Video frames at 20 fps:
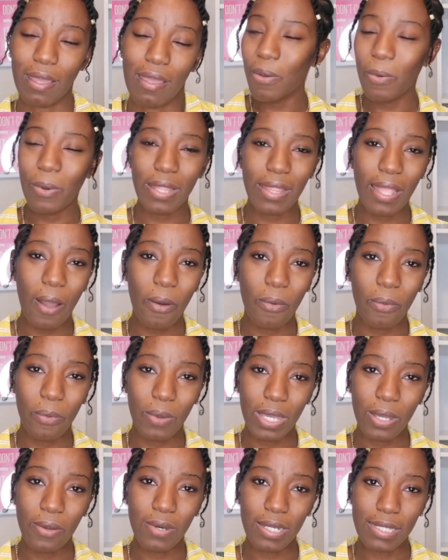when that
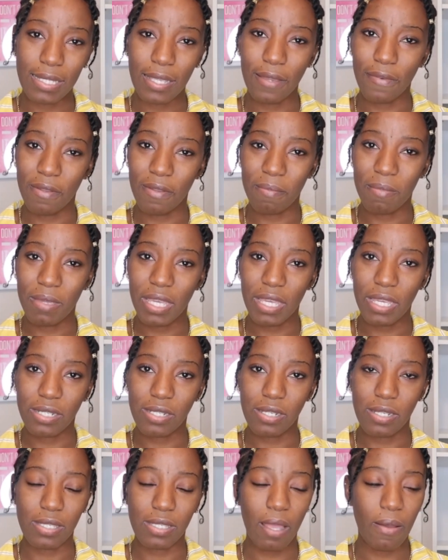wig was giving me
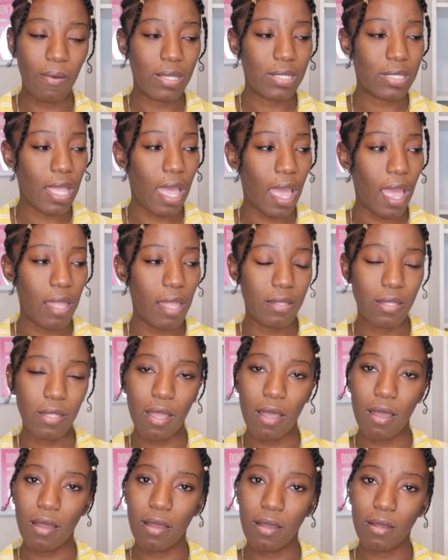issues, I was like,
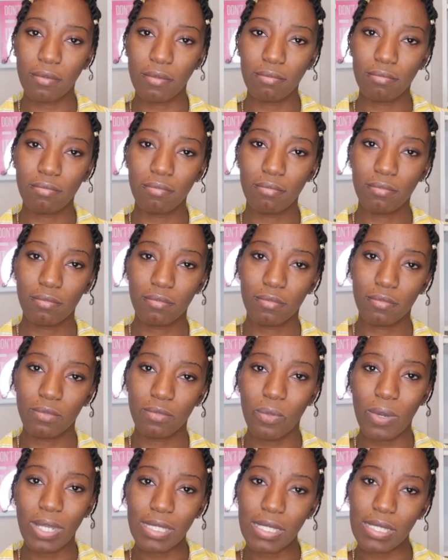no,
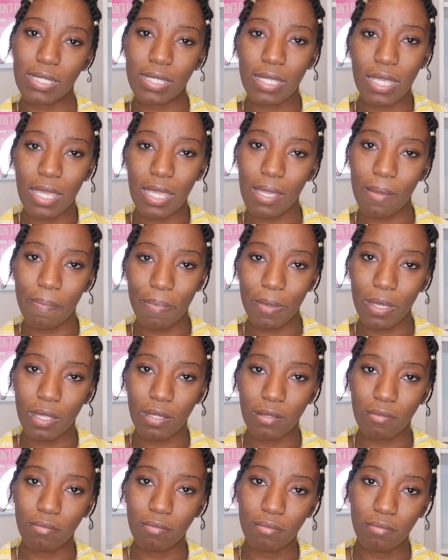what is
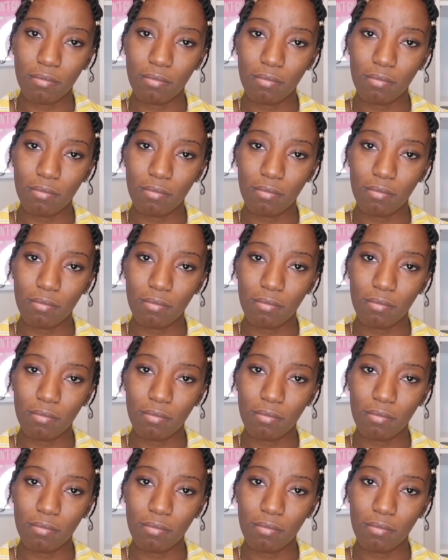keeping?